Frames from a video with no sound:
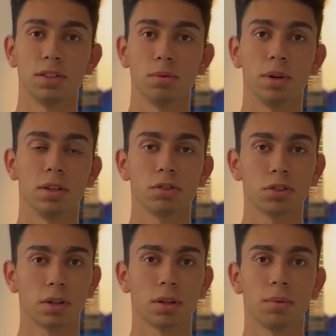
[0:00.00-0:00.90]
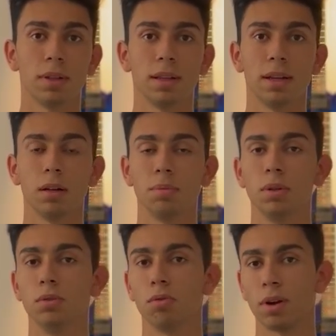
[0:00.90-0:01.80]
to what you're struggling with and help
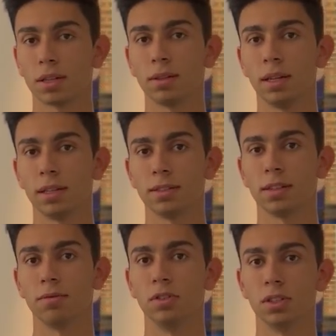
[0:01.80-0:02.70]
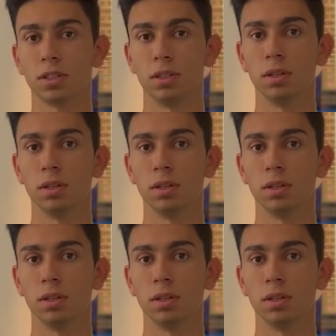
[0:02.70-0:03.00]
you directly instead of just,